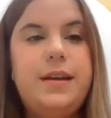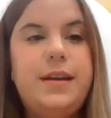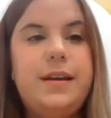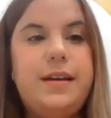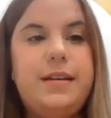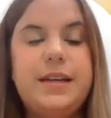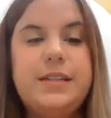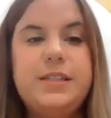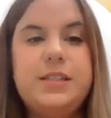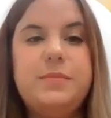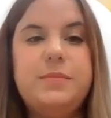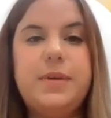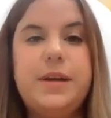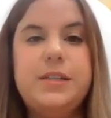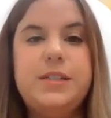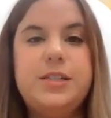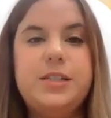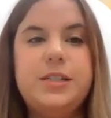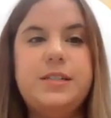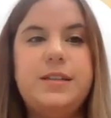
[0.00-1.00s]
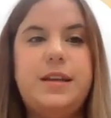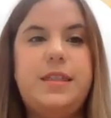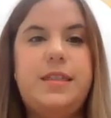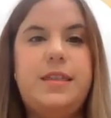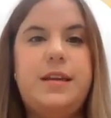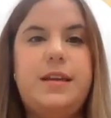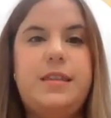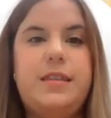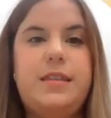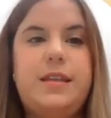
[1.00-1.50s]
Like Jim mentioned, I
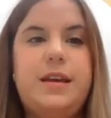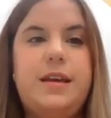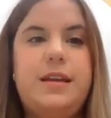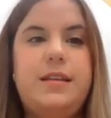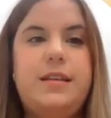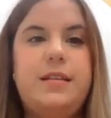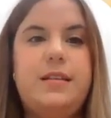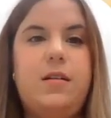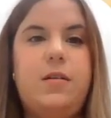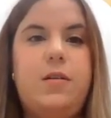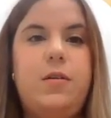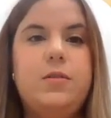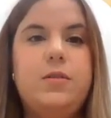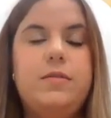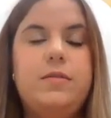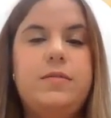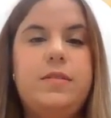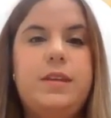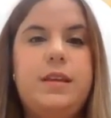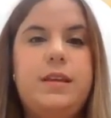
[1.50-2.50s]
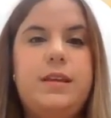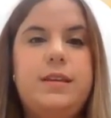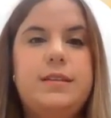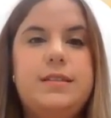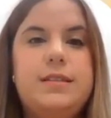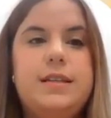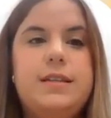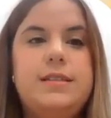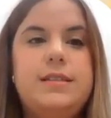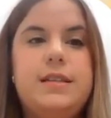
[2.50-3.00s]
think that all of
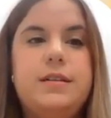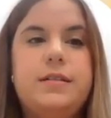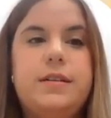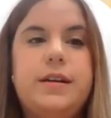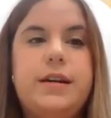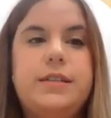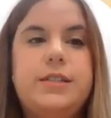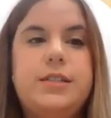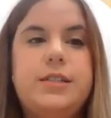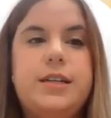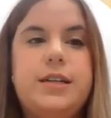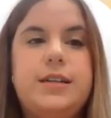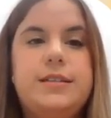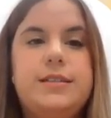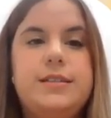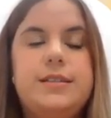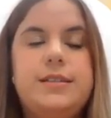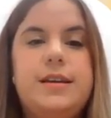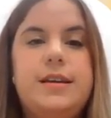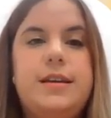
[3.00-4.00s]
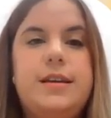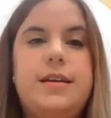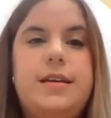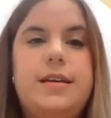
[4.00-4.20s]
these considerations